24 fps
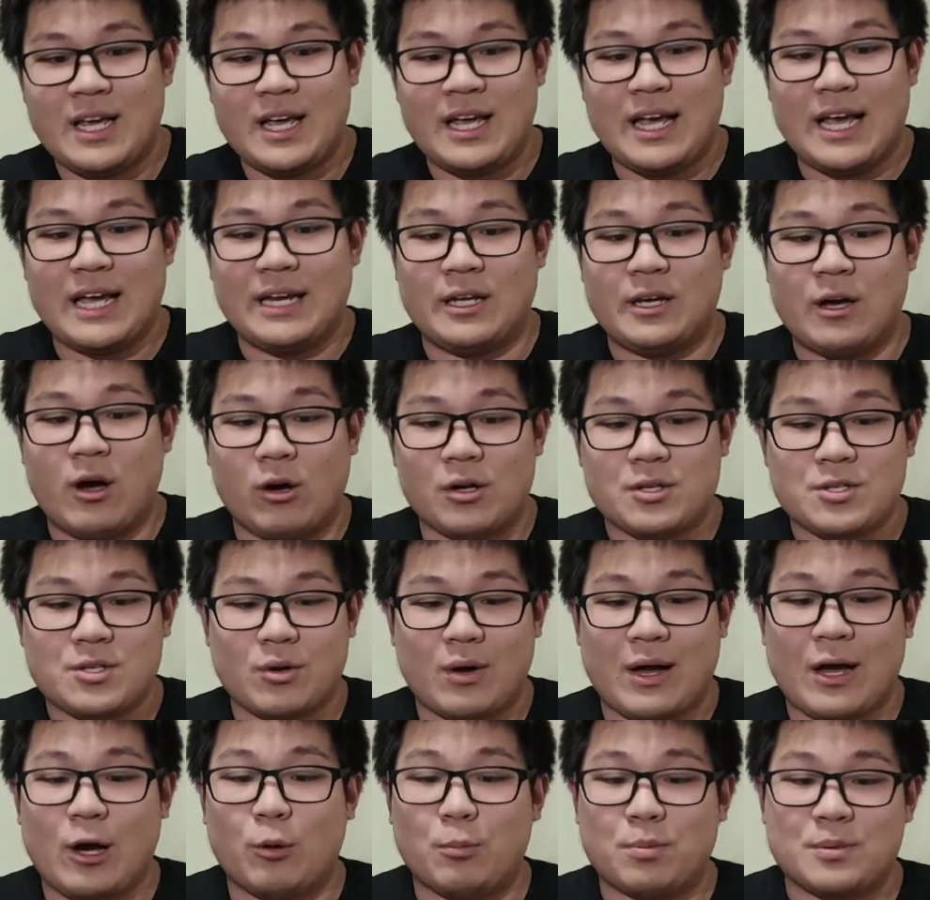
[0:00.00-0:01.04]
And it also
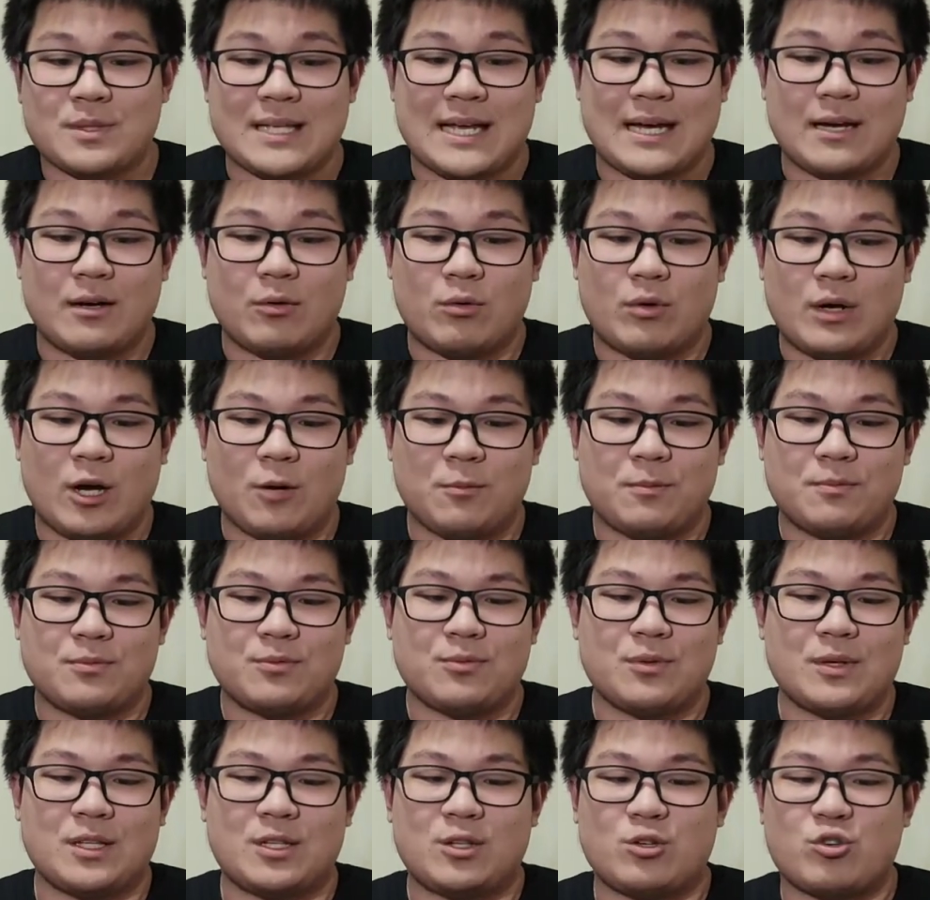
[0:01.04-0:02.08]
helps
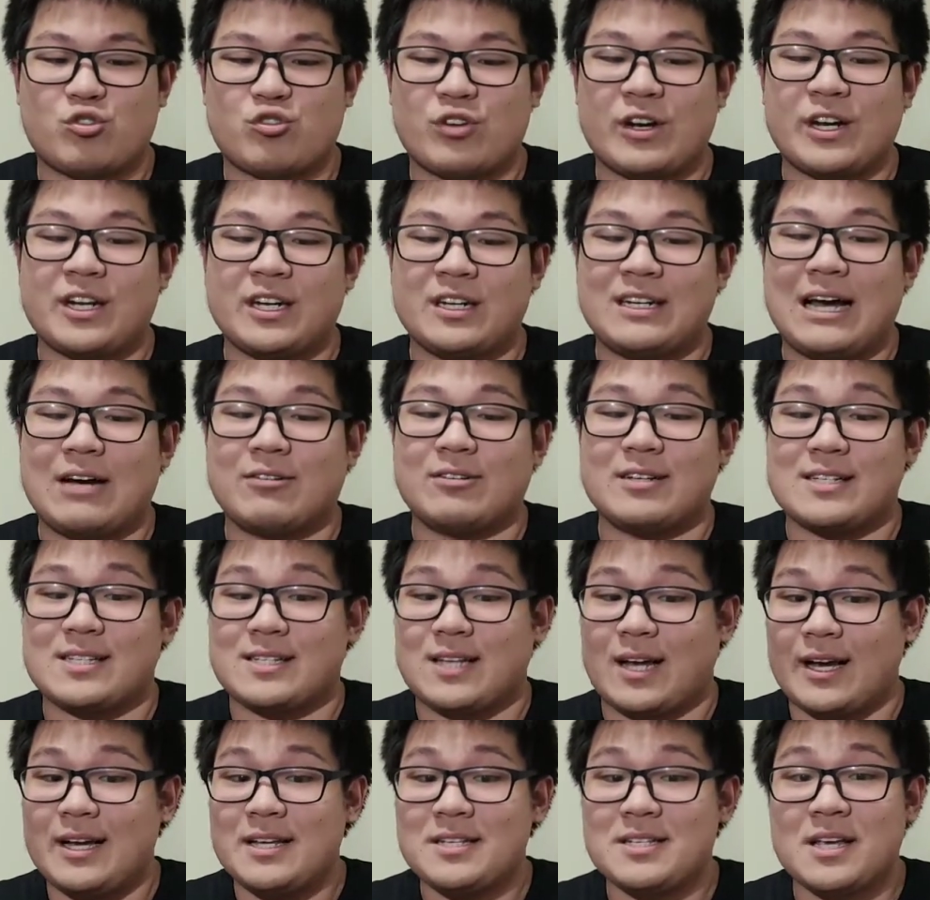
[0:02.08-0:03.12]
with shrinking down the
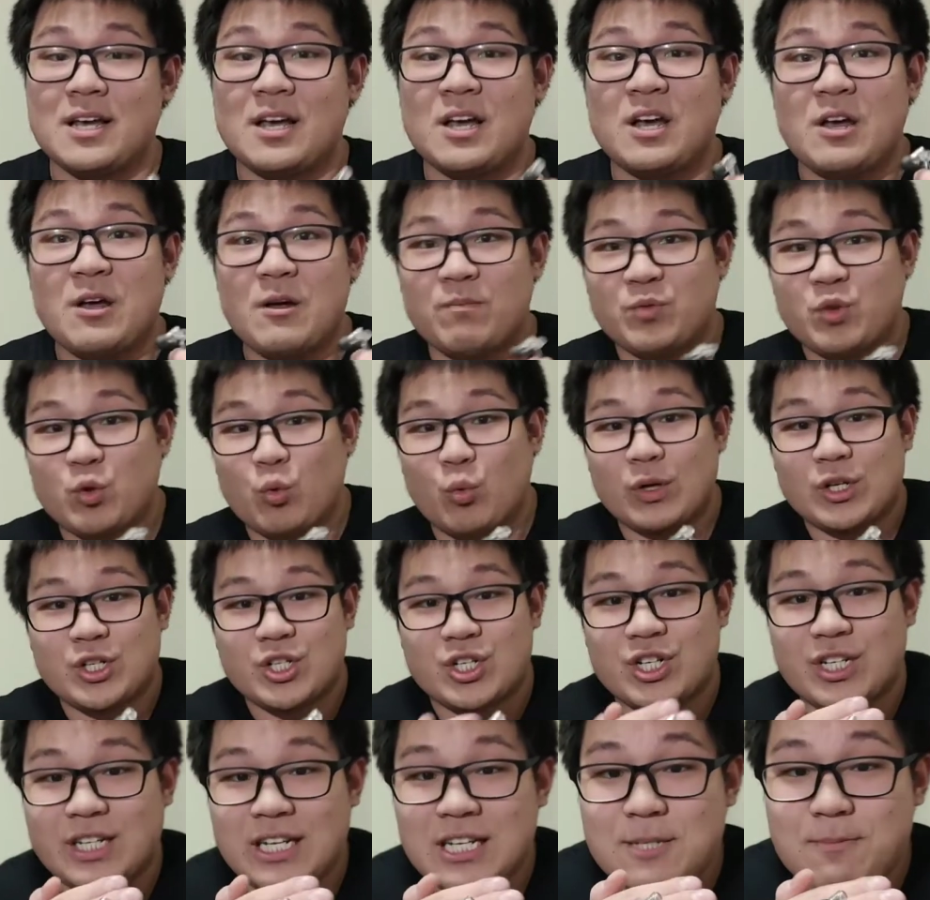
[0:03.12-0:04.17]
size,
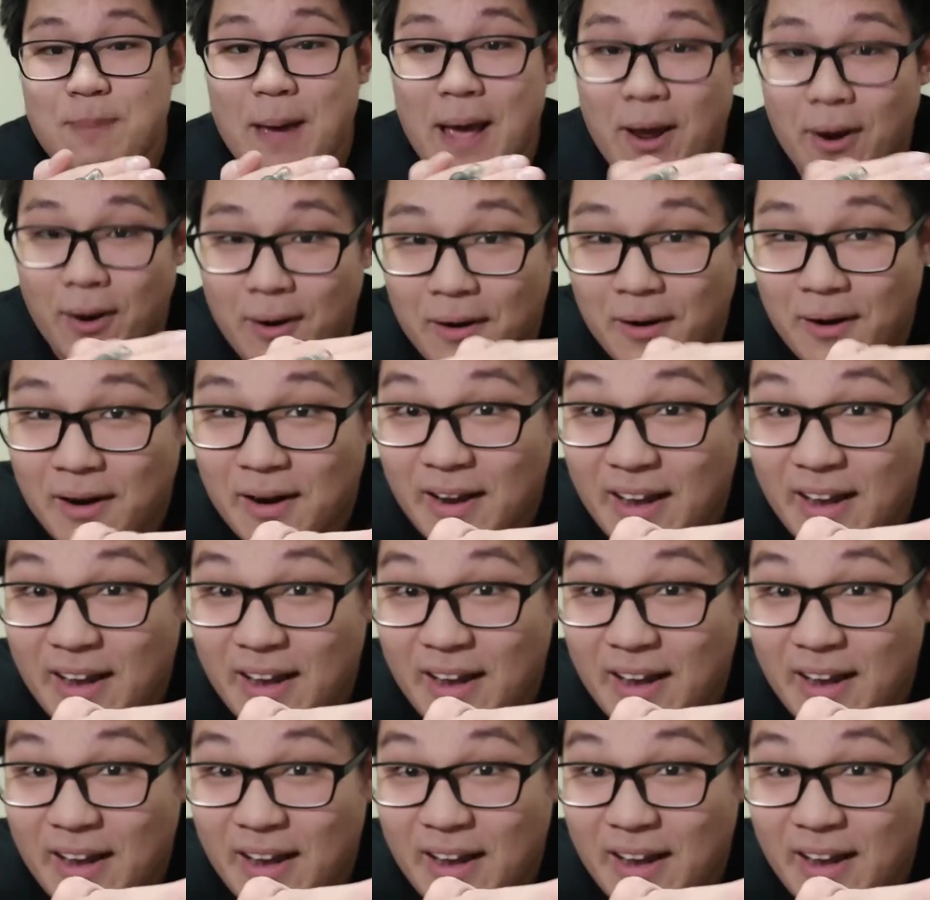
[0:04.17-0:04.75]
which this pair,